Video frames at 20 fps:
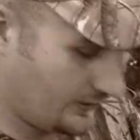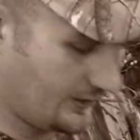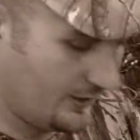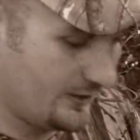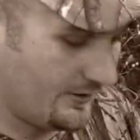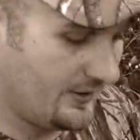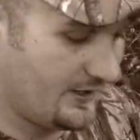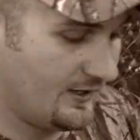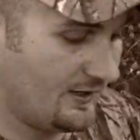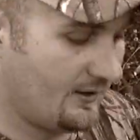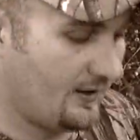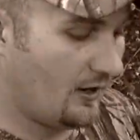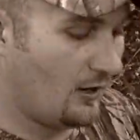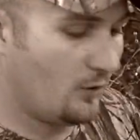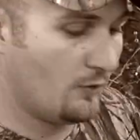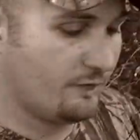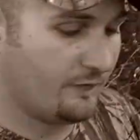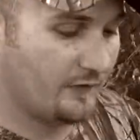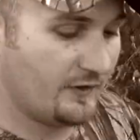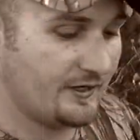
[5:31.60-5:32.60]
do here. And
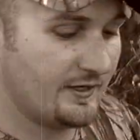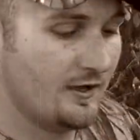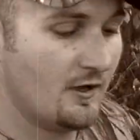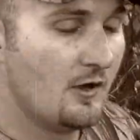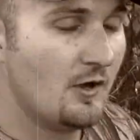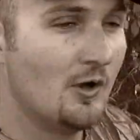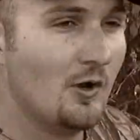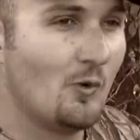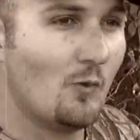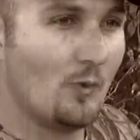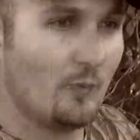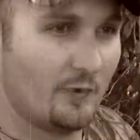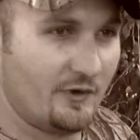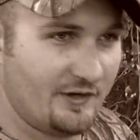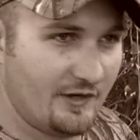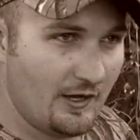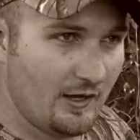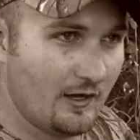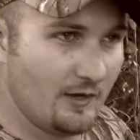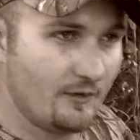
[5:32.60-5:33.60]
hopefully when we're
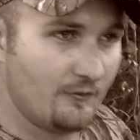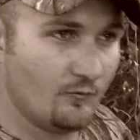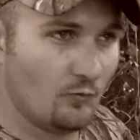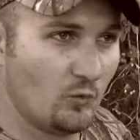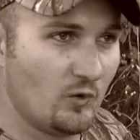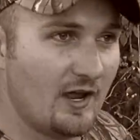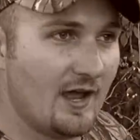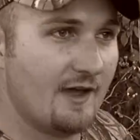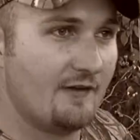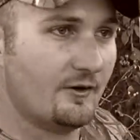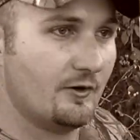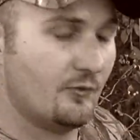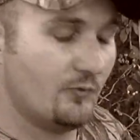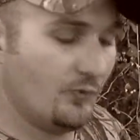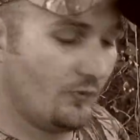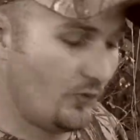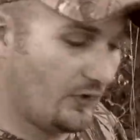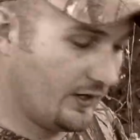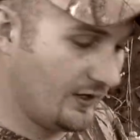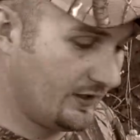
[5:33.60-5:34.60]
done, we have a
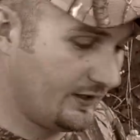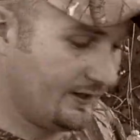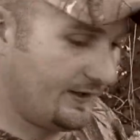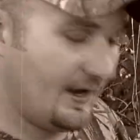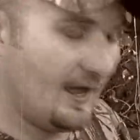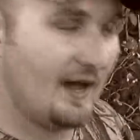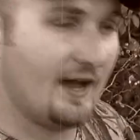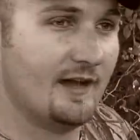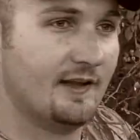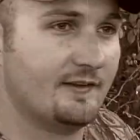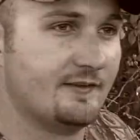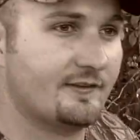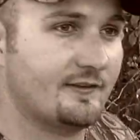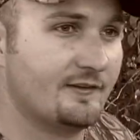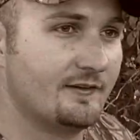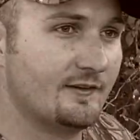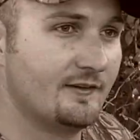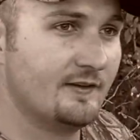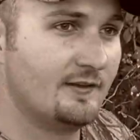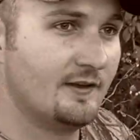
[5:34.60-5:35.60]
really nice
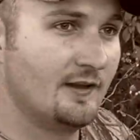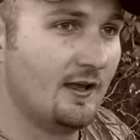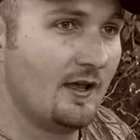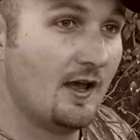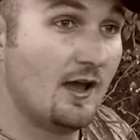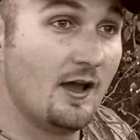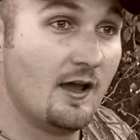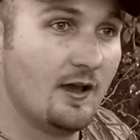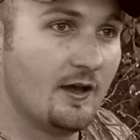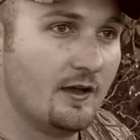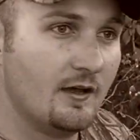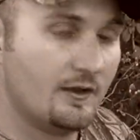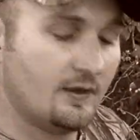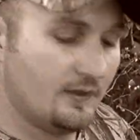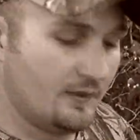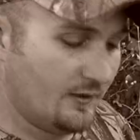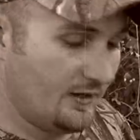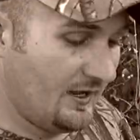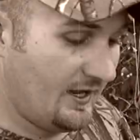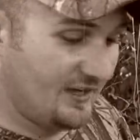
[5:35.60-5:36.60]

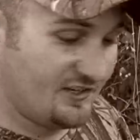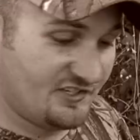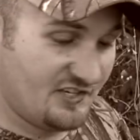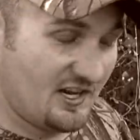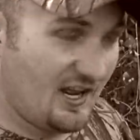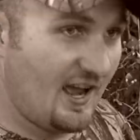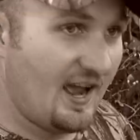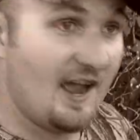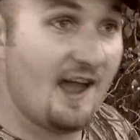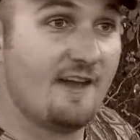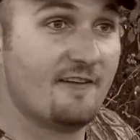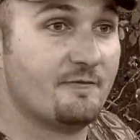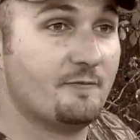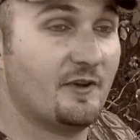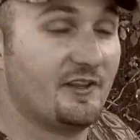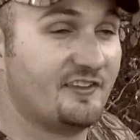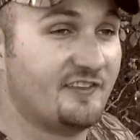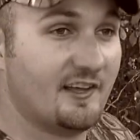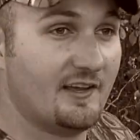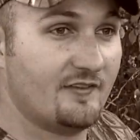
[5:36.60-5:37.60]
1.5 by
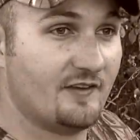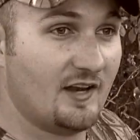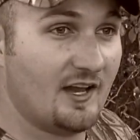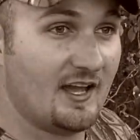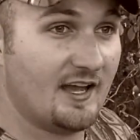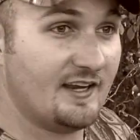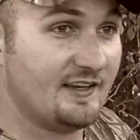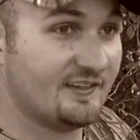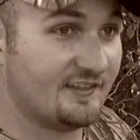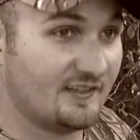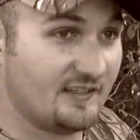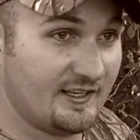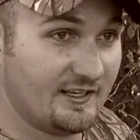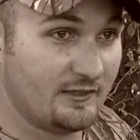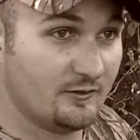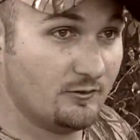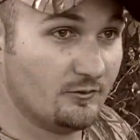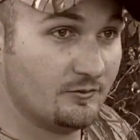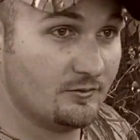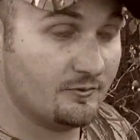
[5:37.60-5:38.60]
7/8
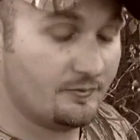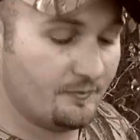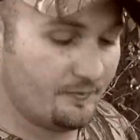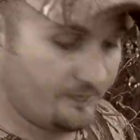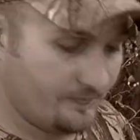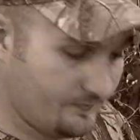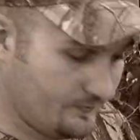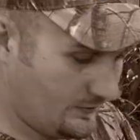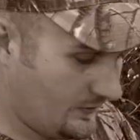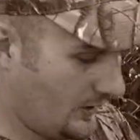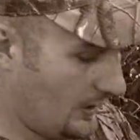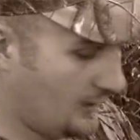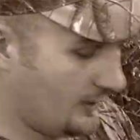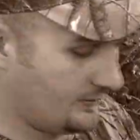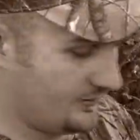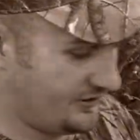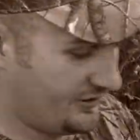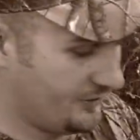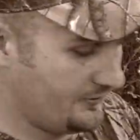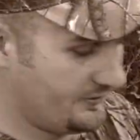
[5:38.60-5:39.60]
legal
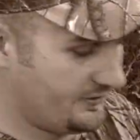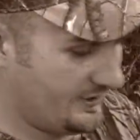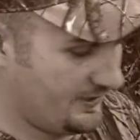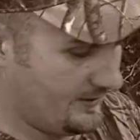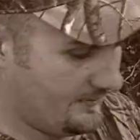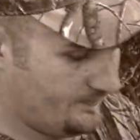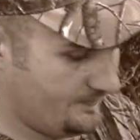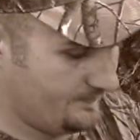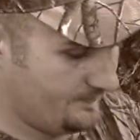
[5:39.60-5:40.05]
shooting tip.